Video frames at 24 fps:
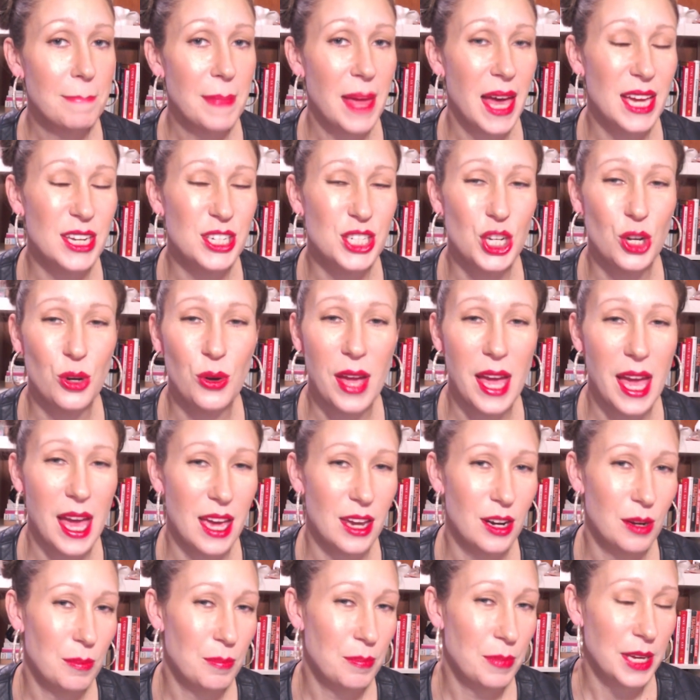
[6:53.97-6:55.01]
I don't
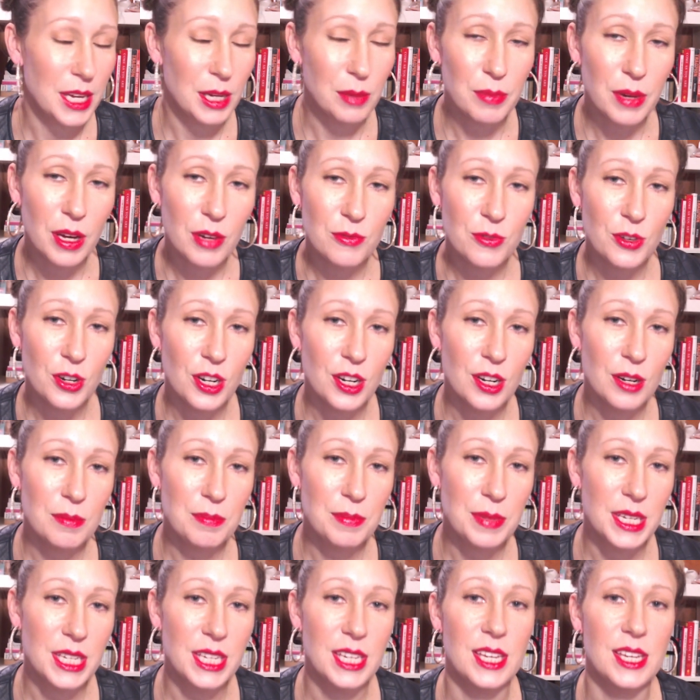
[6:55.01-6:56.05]
add a big buffer
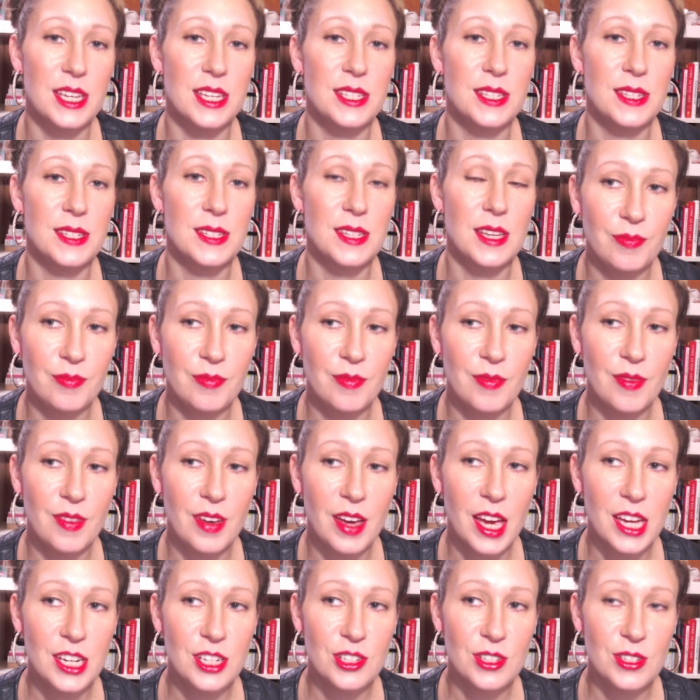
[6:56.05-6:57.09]
because
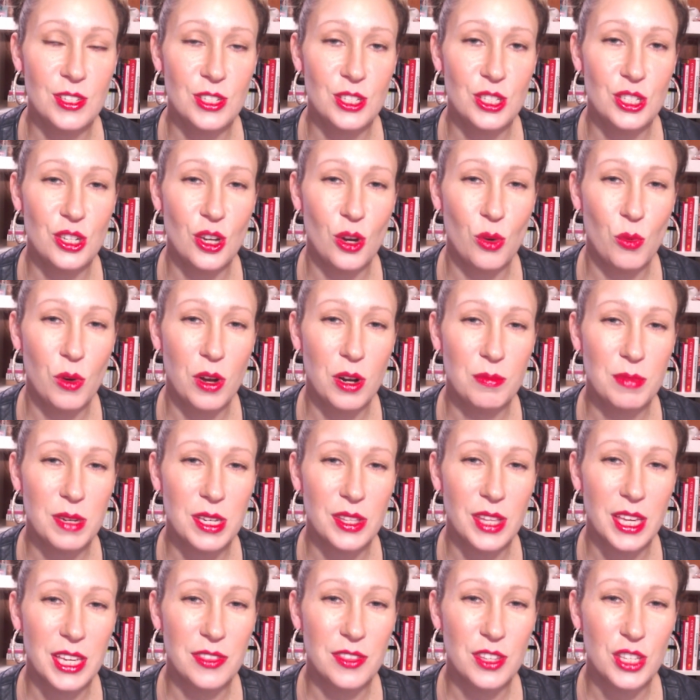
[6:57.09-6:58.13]
I just don't want to be
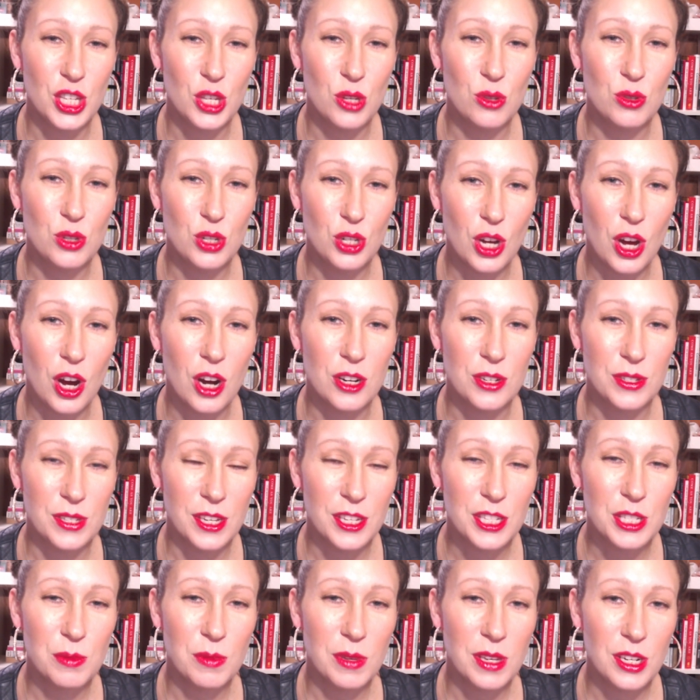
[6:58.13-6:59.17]
like the used car
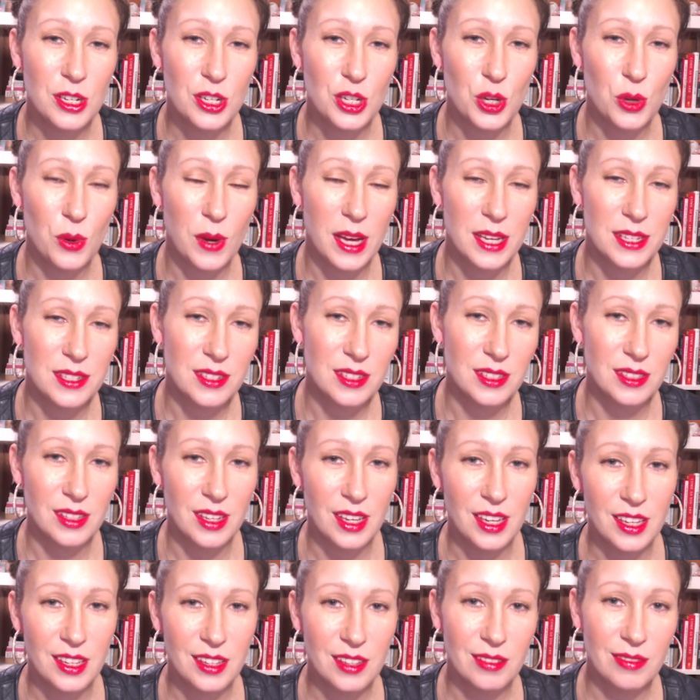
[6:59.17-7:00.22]
salesman who has to
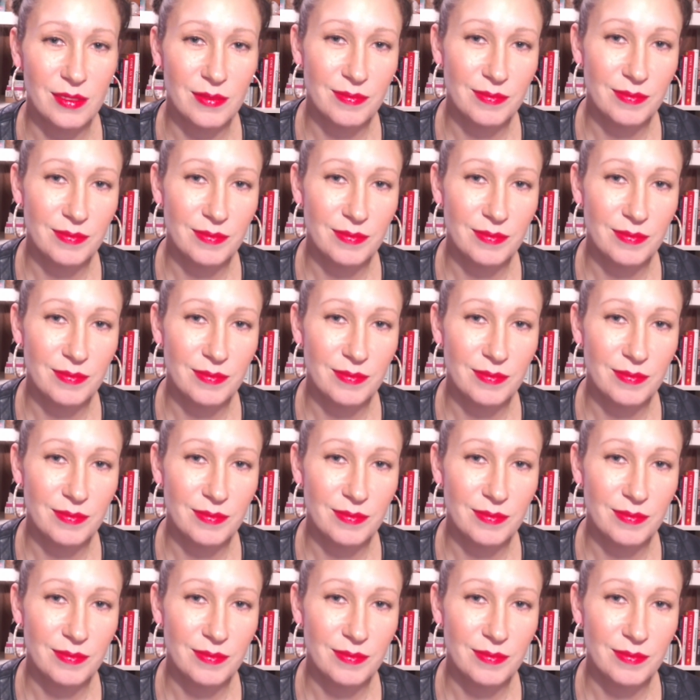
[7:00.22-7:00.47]
like